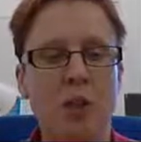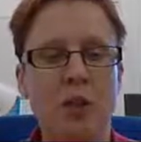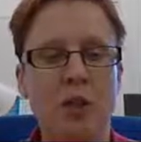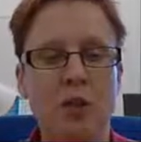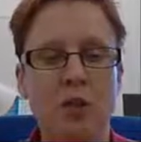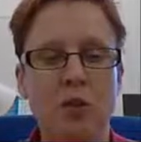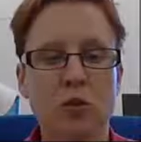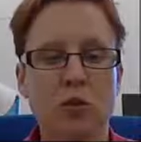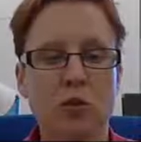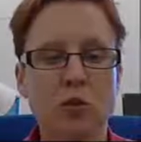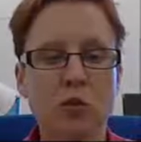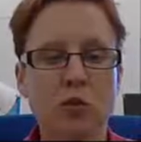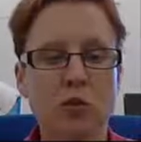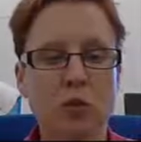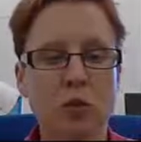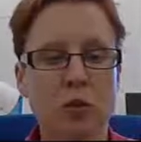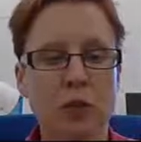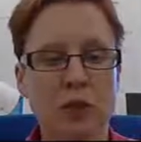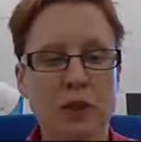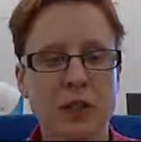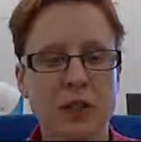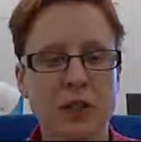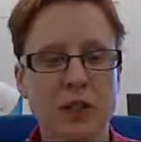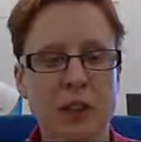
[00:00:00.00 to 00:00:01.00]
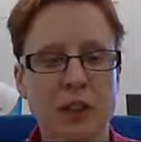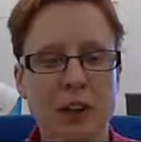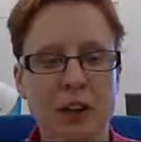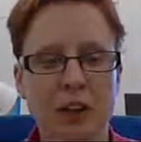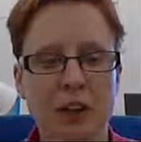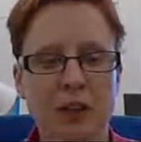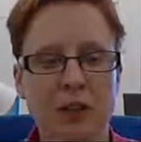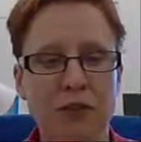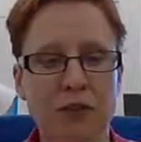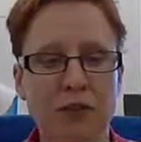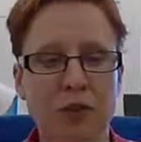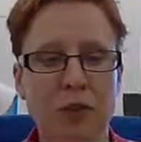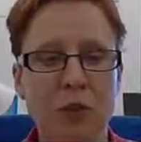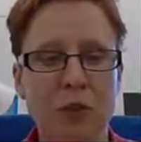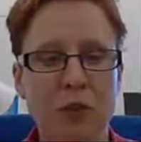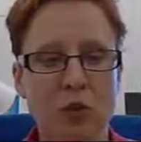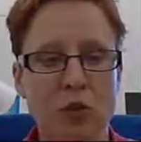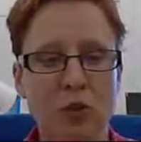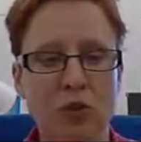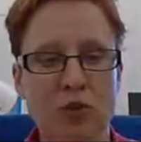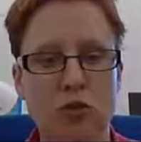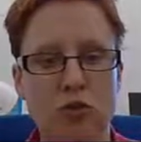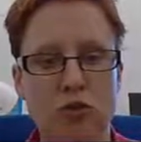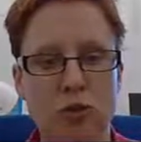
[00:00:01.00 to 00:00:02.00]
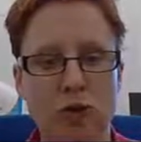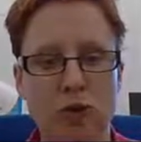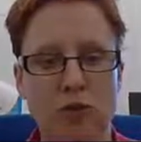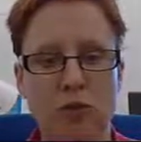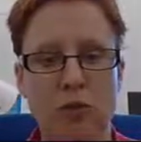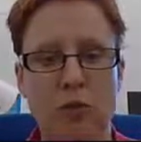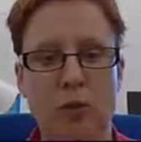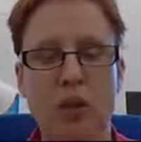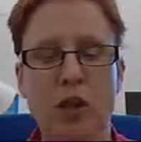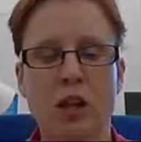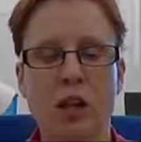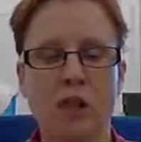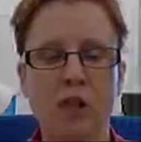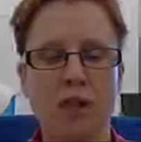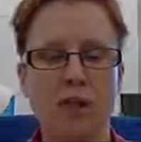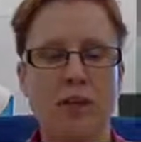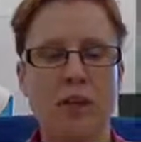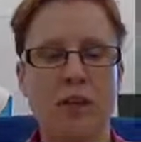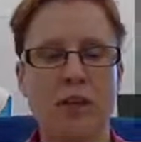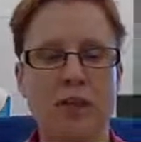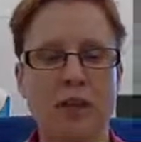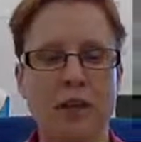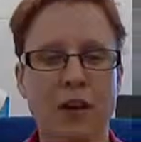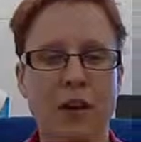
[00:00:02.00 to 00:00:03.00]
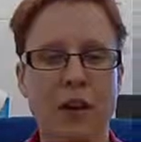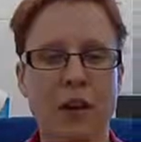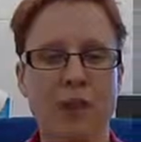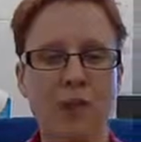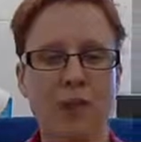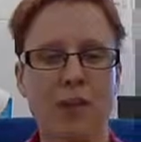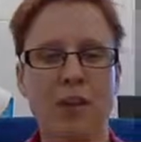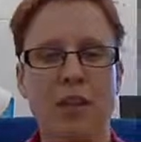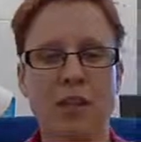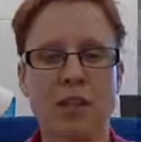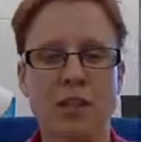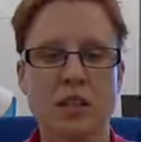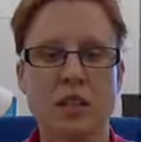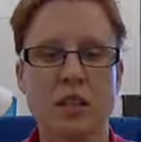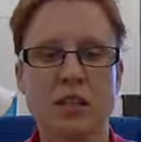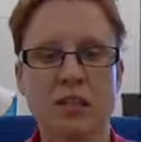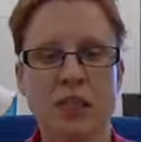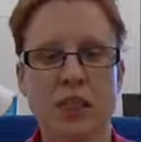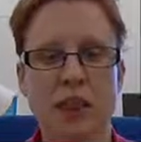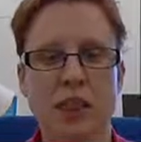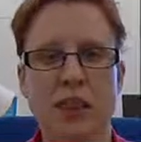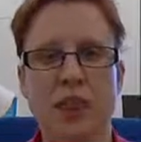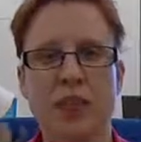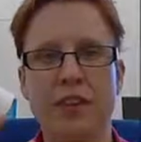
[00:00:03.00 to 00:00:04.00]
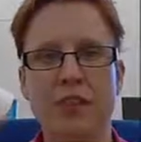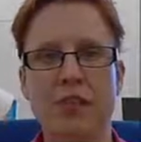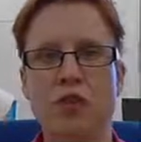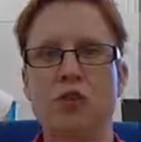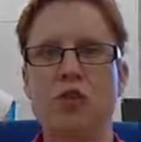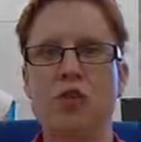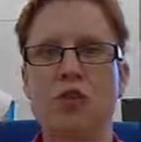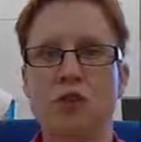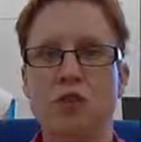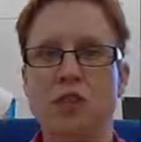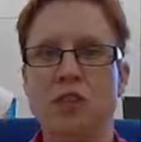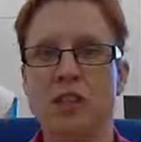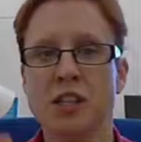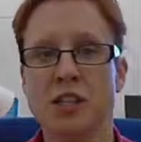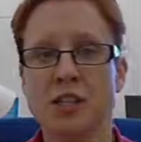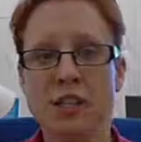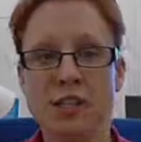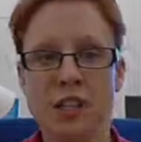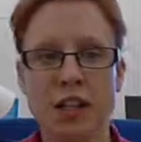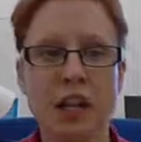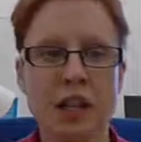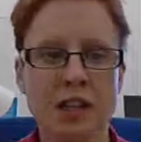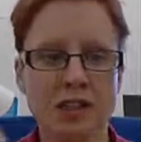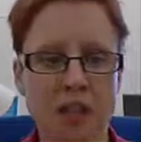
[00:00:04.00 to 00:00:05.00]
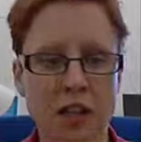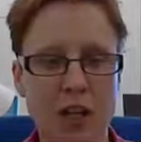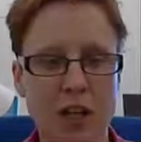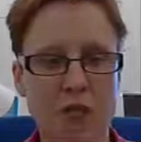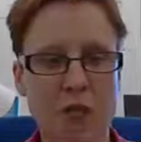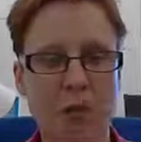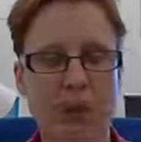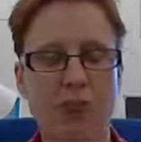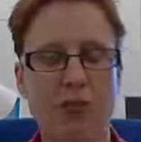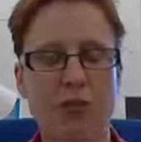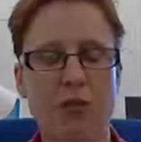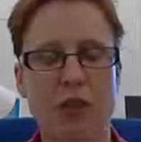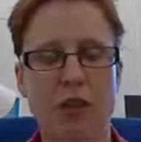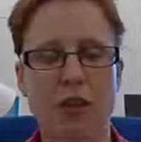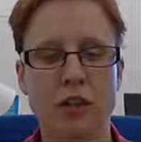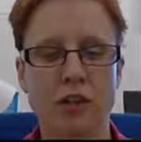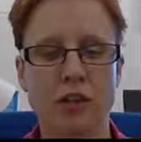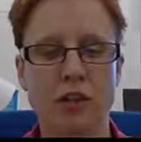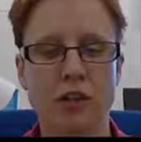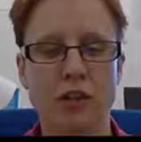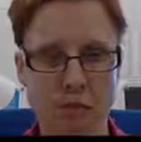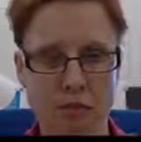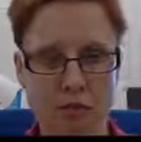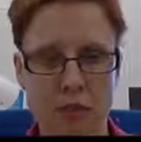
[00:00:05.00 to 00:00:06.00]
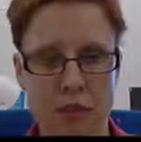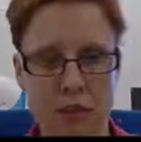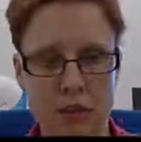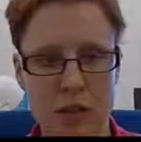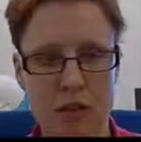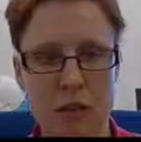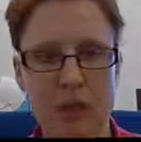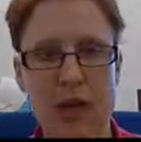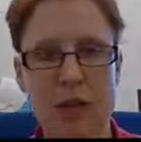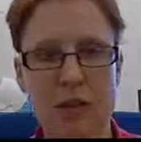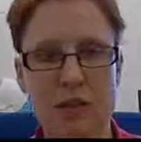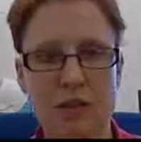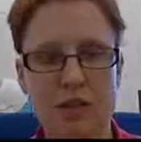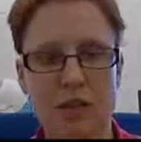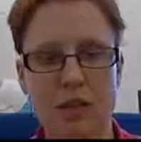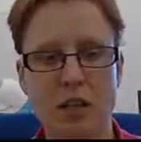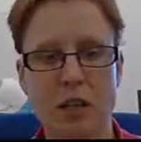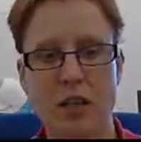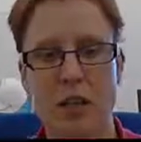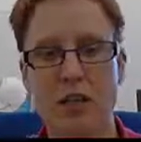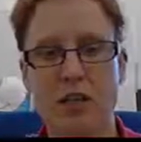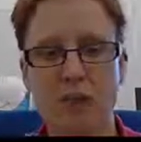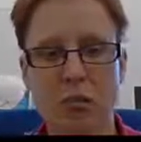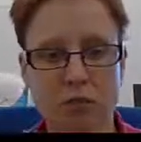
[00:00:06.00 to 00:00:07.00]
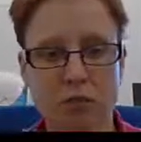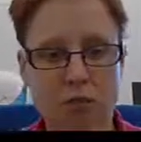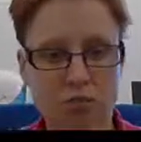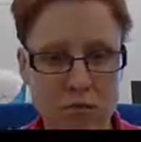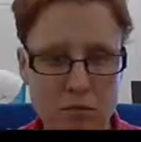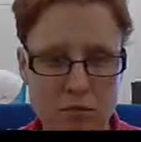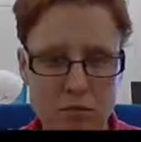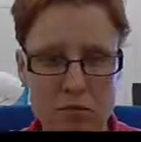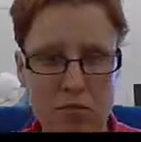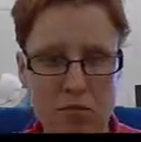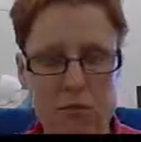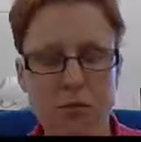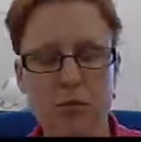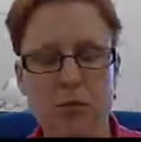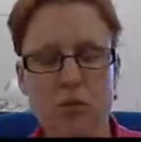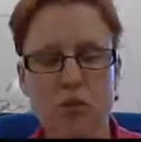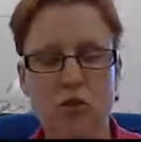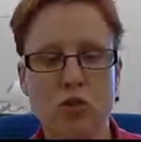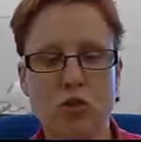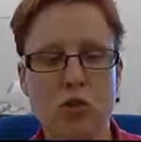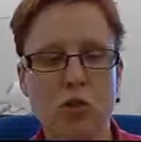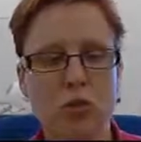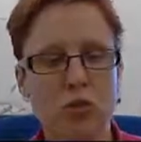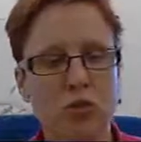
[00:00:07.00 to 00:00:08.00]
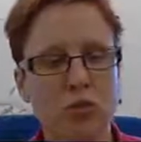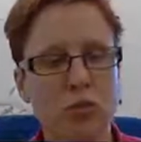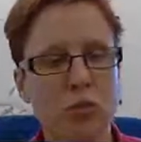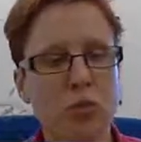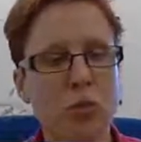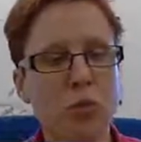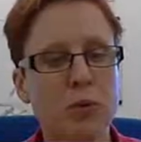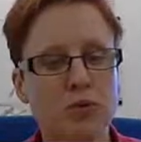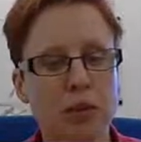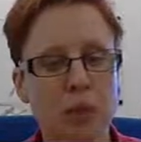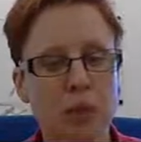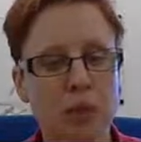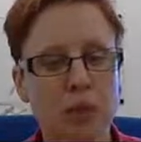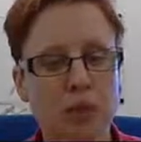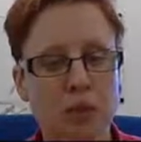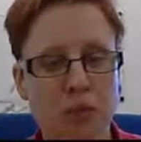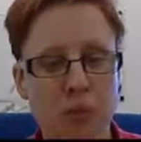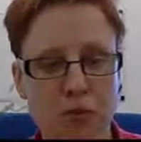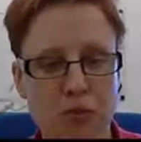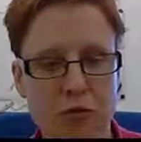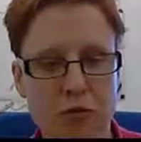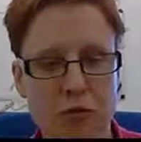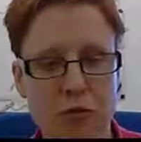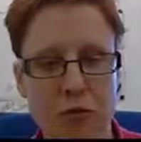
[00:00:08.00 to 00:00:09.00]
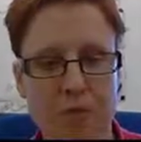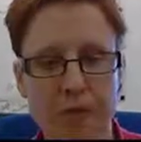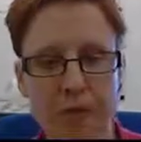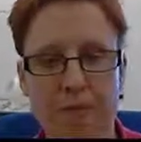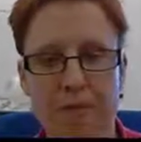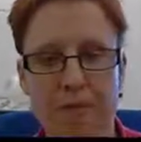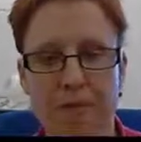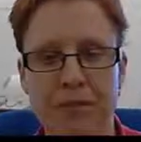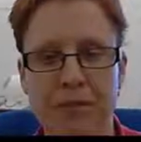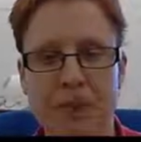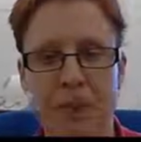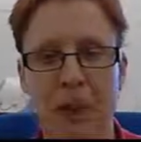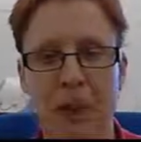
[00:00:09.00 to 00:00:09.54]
But it could also be the if-then construct. Well, if I find this, then the solution is that. If I find that, then the solution will be something differently.